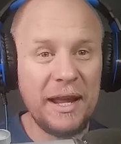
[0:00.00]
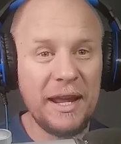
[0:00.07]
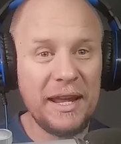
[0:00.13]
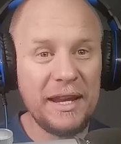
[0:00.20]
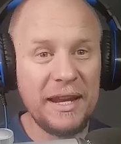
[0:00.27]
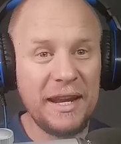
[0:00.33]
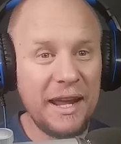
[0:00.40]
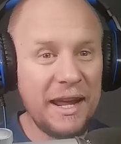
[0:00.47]

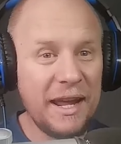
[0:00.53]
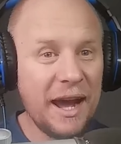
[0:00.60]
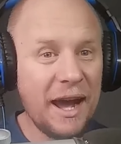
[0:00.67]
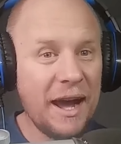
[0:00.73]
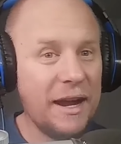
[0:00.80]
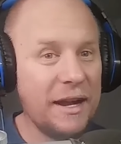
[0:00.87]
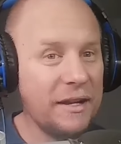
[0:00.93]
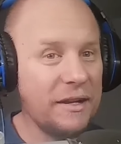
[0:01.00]
in
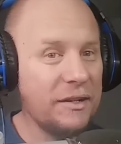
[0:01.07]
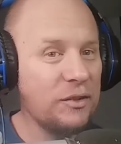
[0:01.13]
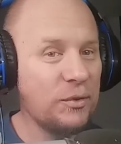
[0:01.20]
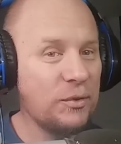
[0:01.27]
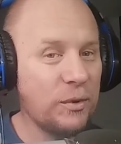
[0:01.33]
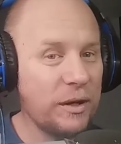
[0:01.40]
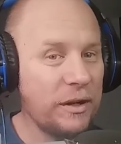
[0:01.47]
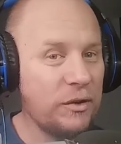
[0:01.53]
AI in
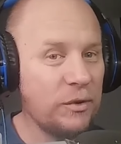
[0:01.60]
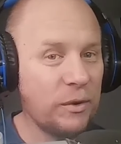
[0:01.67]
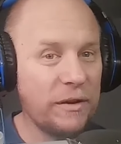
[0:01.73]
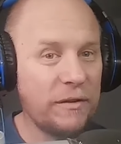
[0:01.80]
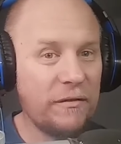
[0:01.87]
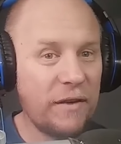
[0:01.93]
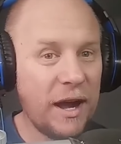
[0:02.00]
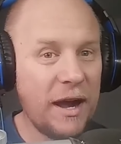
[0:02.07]

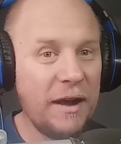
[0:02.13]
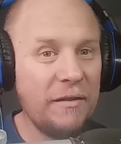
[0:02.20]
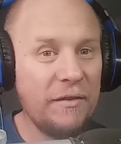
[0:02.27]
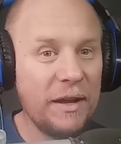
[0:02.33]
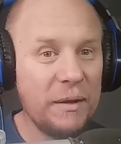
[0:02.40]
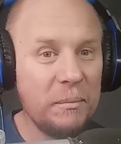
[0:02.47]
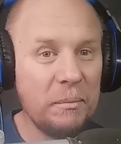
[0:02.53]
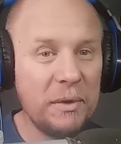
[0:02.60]
2025
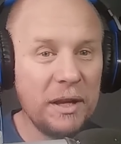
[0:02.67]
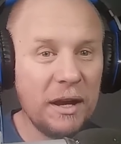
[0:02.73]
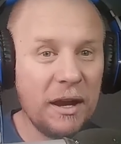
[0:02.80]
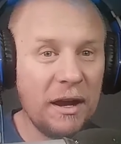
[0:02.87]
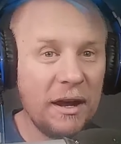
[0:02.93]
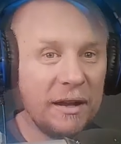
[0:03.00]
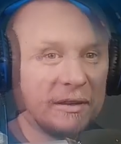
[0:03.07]
and beyond.